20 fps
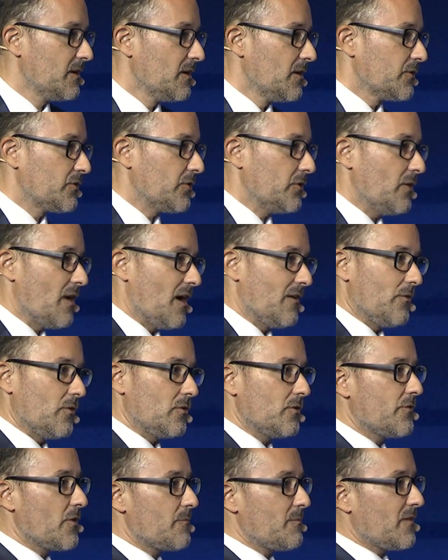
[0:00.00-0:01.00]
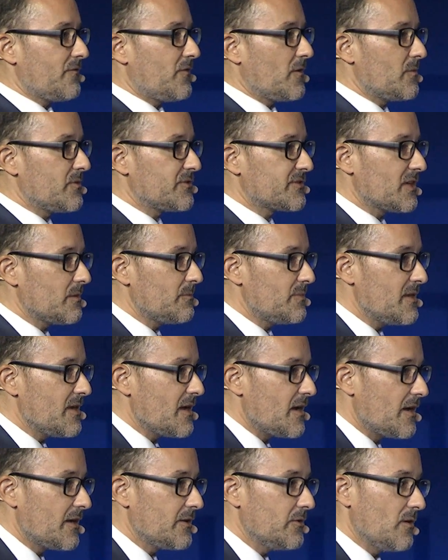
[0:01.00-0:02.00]
So you have all of the performance
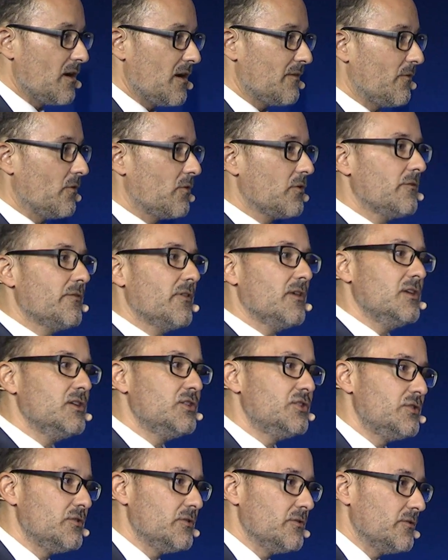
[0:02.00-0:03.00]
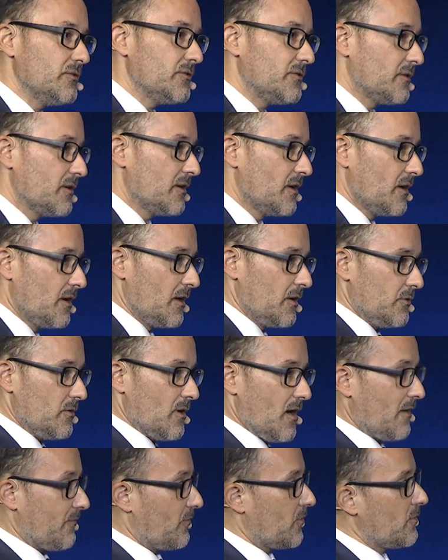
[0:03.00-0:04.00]
KPI, you have all of the issues, you
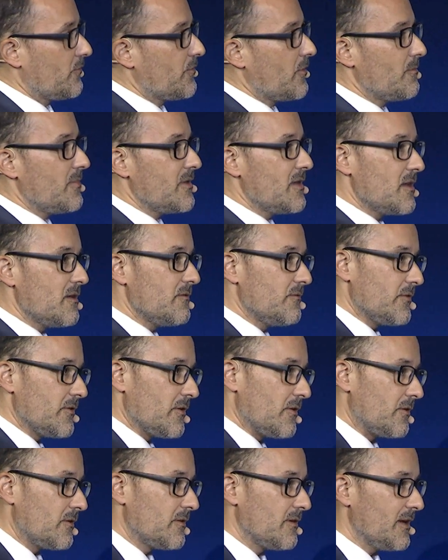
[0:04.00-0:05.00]
have all of the behavior.